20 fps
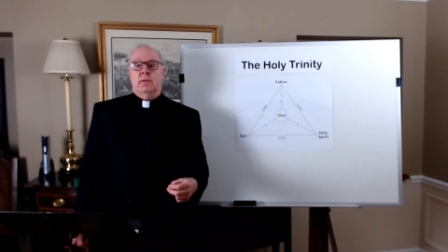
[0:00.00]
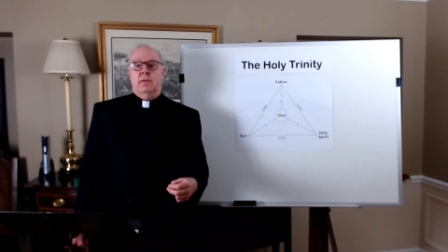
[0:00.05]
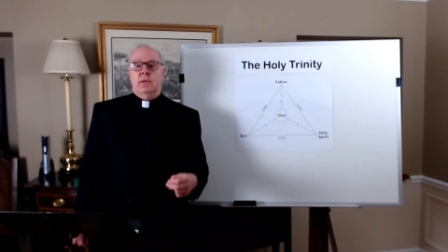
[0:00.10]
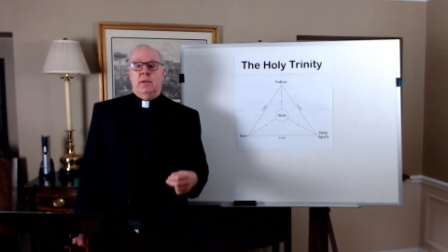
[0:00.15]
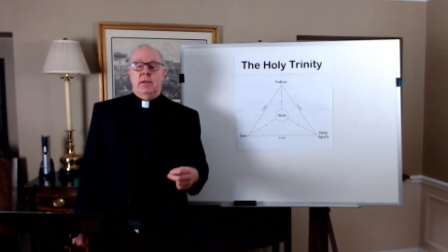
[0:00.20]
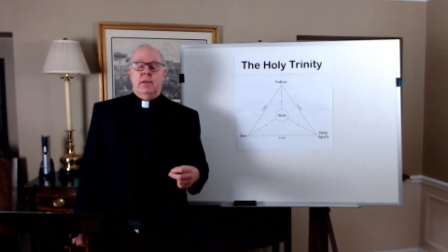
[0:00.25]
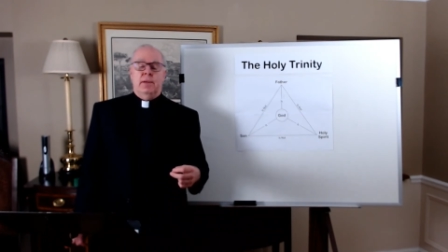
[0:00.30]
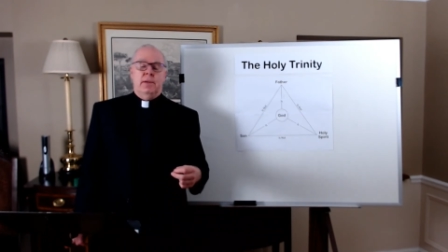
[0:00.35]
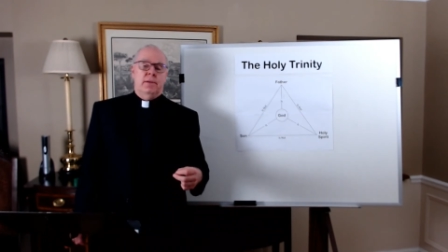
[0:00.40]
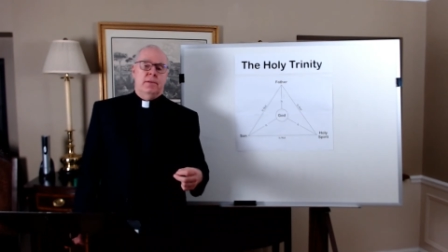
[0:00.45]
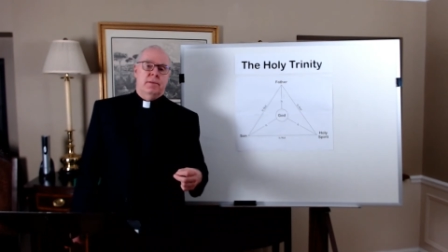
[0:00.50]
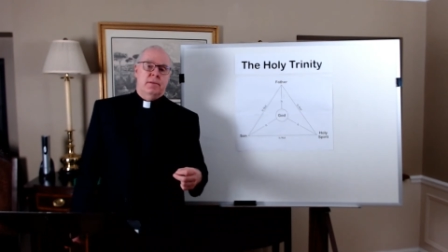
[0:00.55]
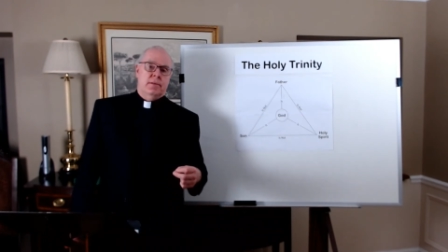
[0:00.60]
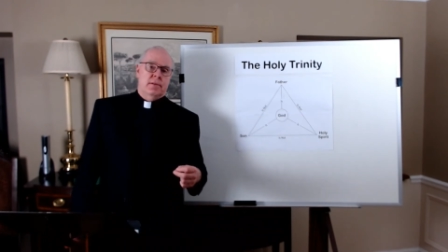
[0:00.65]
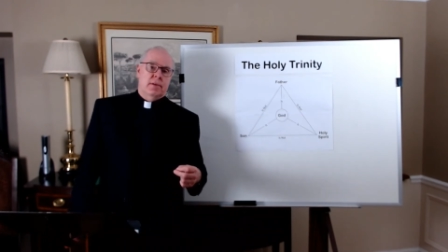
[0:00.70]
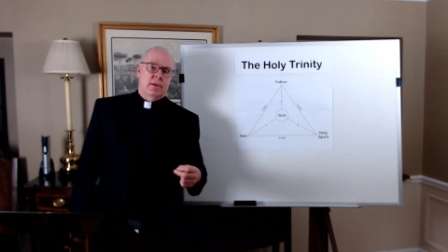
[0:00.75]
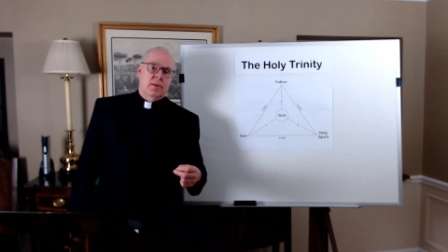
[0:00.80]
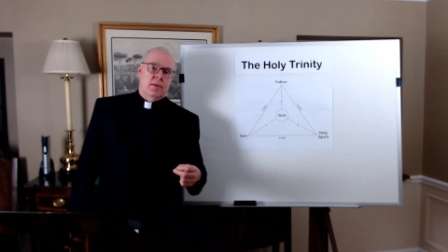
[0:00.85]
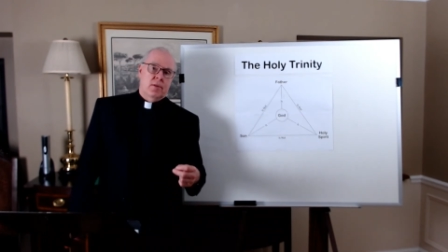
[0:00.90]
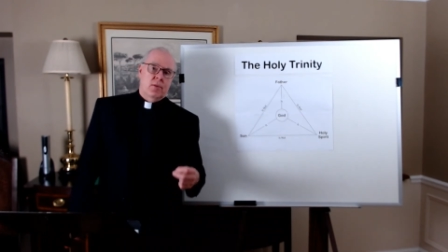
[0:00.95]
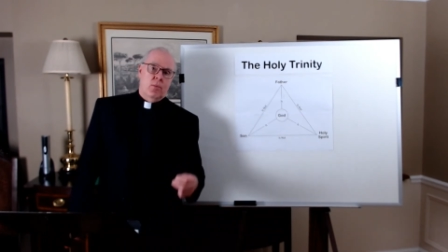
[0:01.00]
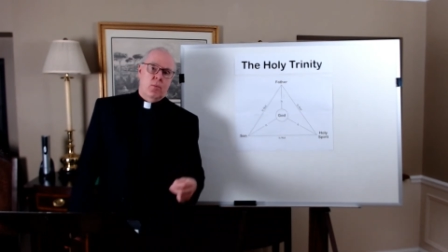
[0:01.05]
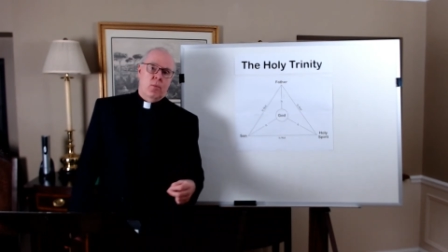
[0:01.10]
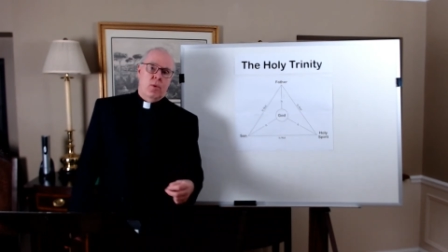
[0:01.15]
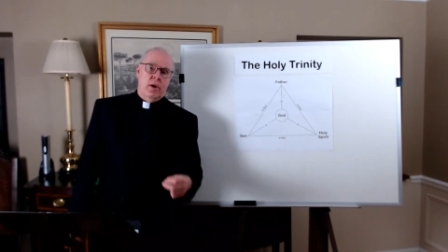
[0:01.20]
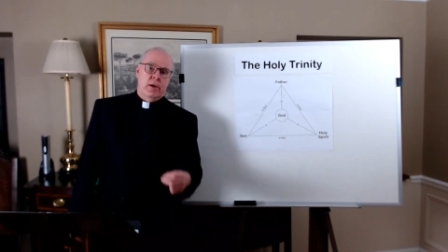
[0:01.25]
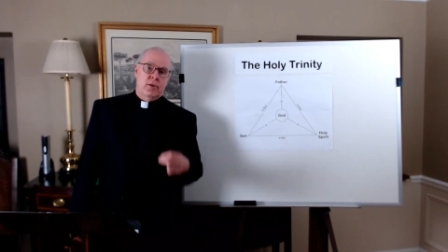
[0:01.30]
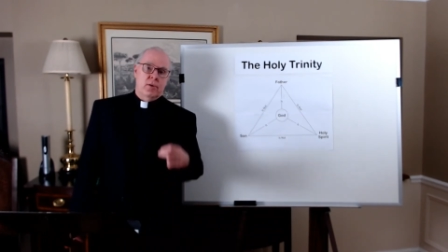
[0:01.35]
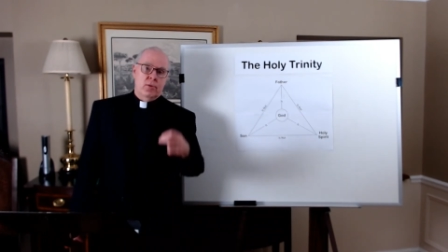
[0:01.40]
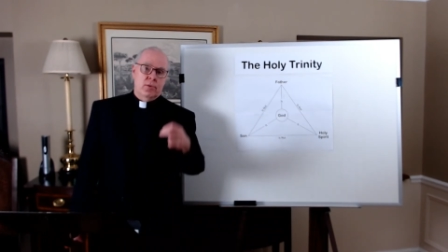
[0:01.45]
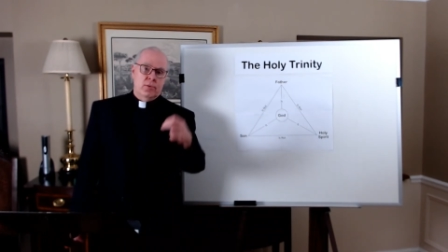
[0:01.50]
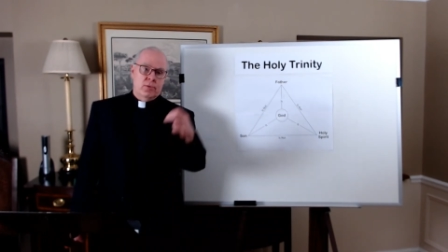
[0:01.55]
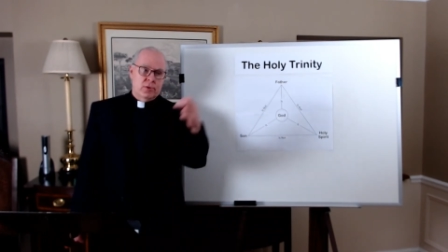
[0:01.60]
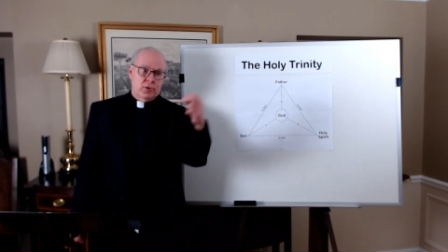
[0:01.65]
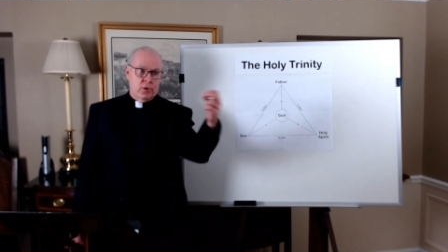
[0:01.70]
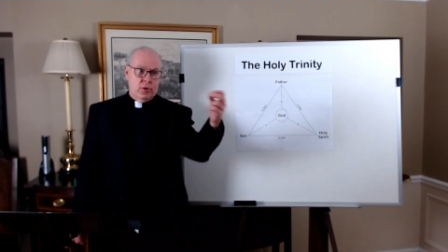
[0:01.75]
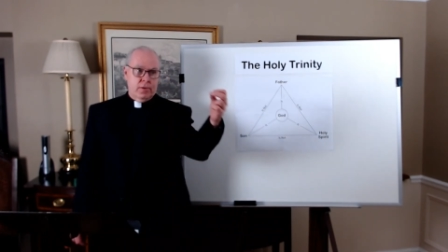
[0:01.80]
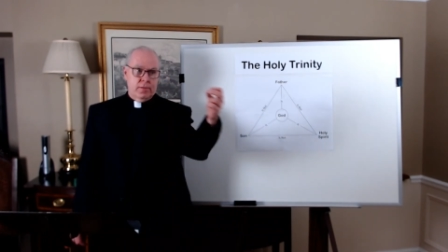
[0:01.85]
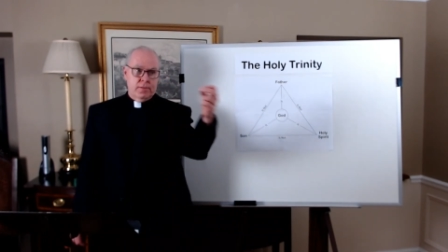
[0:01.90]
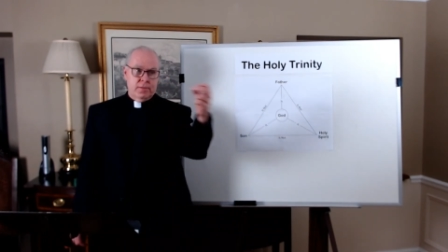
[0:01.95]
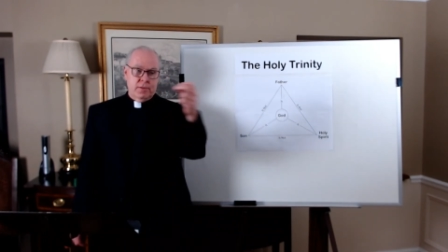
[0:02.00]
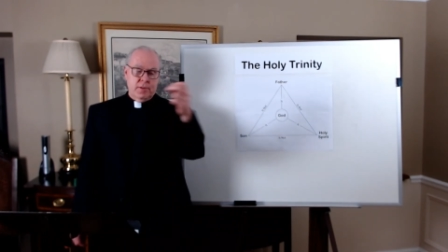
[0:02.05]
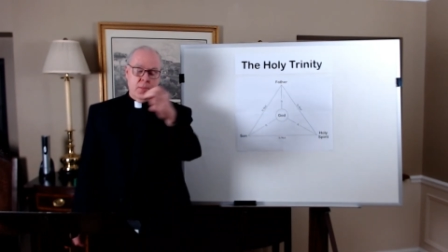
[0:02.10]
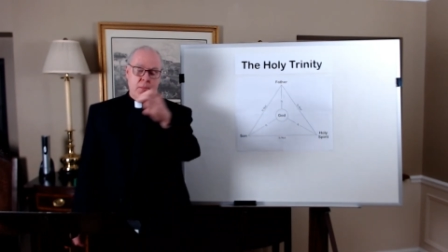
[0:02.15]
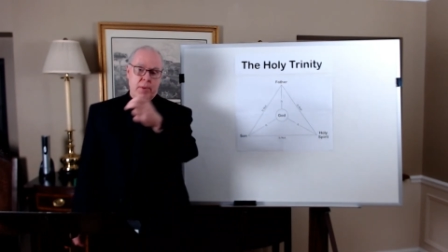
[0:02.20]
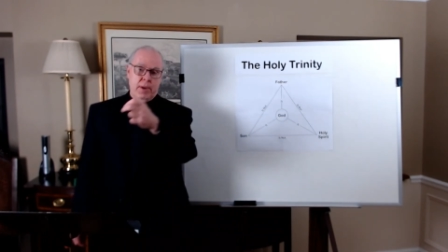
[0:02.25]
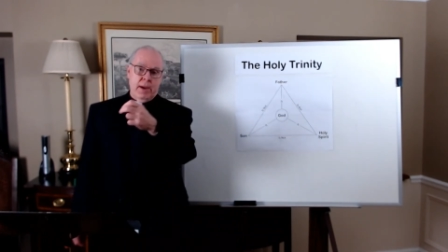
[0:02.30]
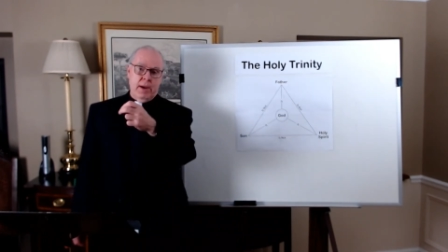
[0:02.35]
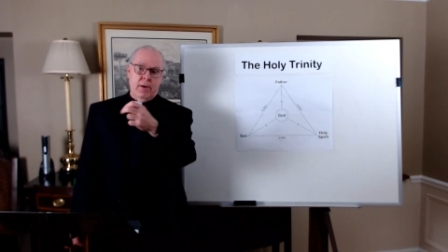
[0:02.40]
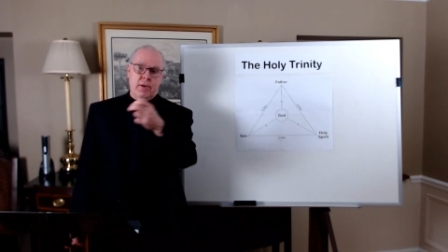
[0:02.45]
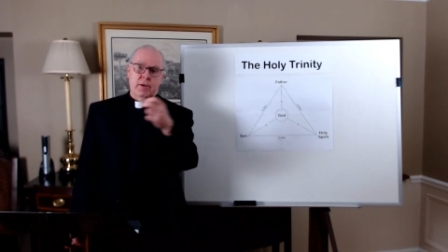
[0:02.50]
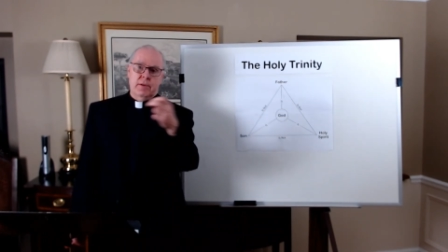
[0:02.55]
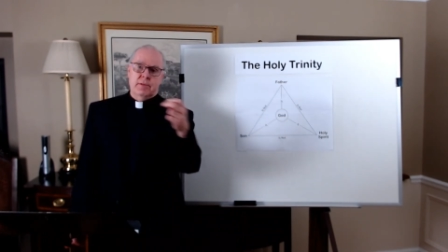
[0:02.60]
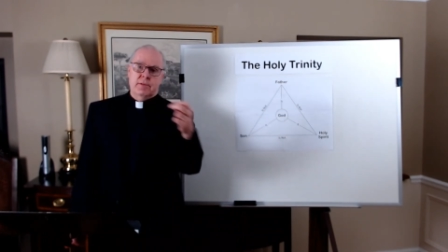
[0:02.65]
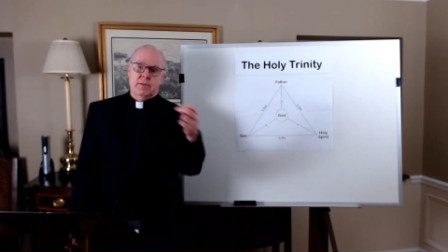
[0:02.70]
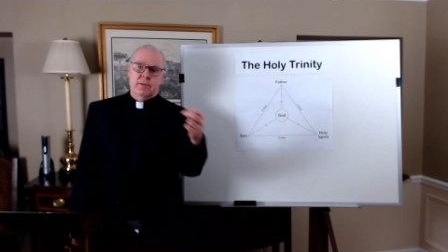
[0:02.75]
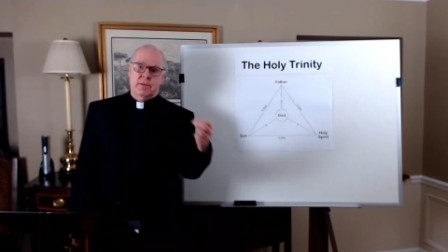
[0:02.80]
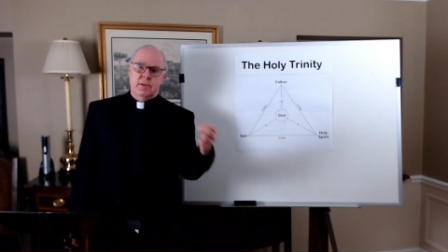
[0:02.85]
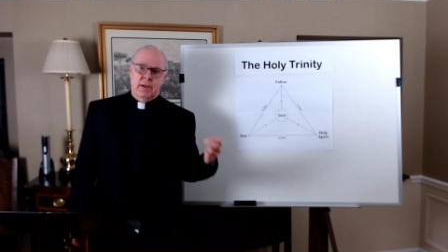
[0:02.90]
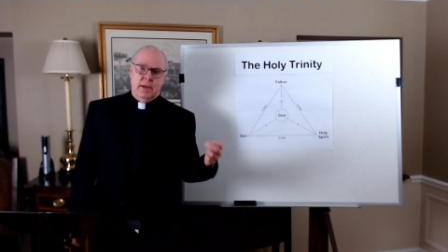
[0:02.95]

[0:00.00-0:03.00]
He's the one who serves the parents,